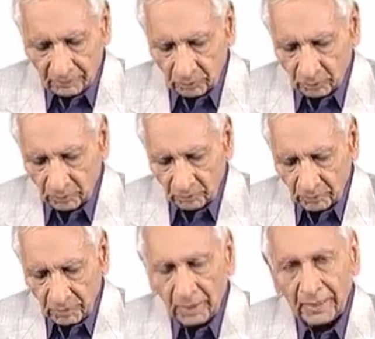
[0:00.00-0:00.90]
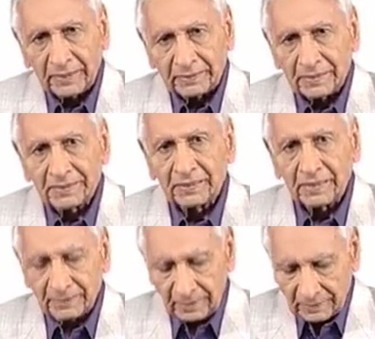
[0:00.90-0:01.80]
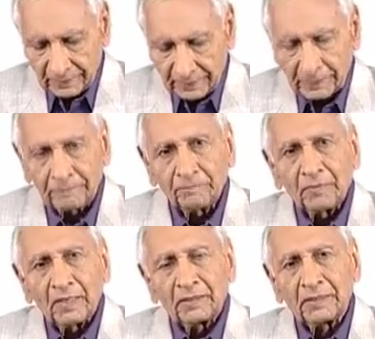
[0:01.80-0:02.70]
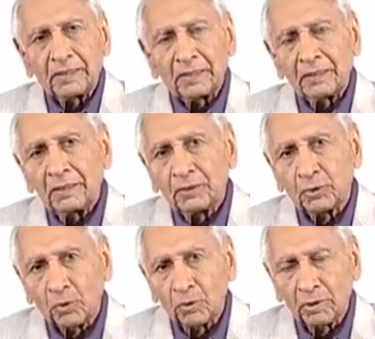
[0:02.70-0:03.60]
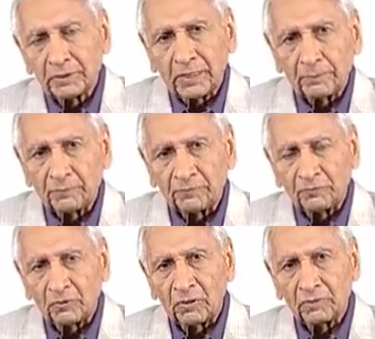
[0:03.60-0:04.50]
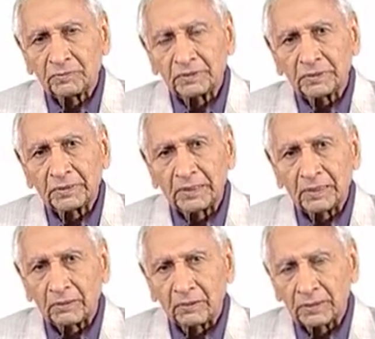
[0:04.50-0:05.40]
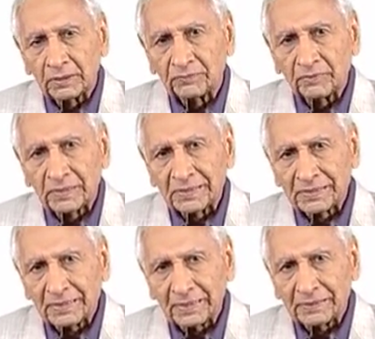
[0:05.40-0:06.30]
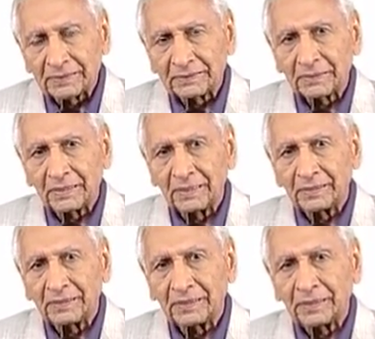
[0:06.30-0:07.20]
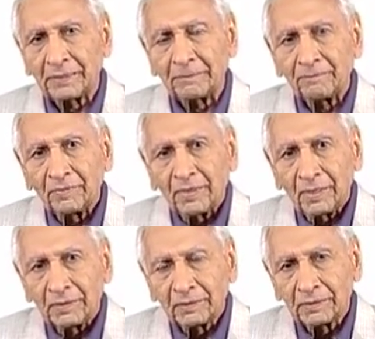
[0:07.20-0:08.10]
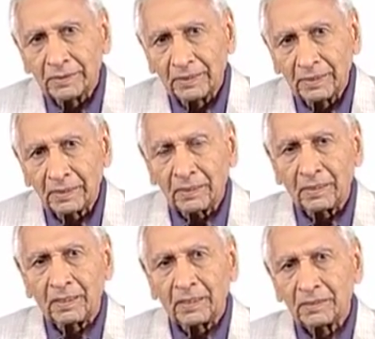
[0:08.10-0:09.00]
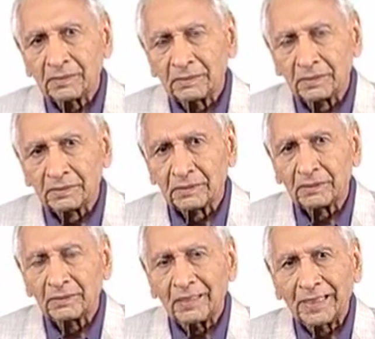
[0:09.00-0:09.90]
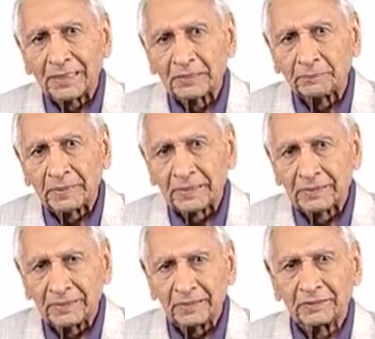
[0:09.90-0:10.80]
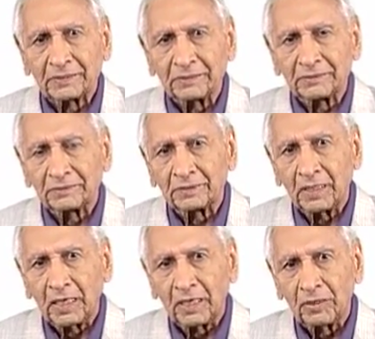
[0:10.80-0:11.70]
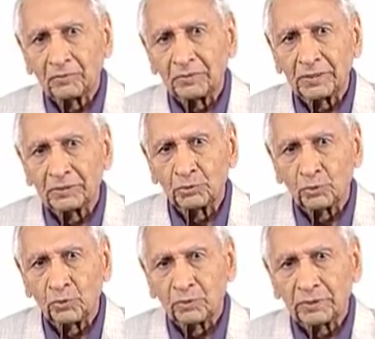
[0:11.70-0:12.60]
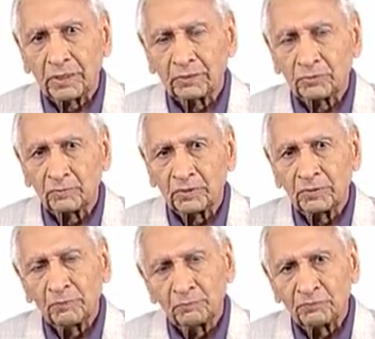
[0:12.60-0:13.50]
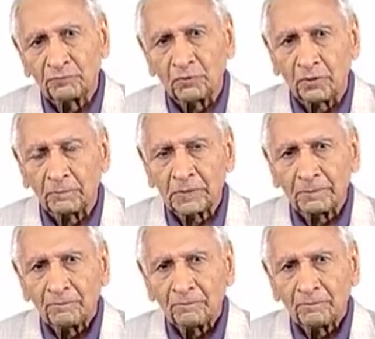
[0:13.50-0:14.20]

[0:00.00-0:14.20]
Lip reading: So as I said earlier, the roles are performed in accordance with the status, and then there are certain expectations how these roles are to be performed.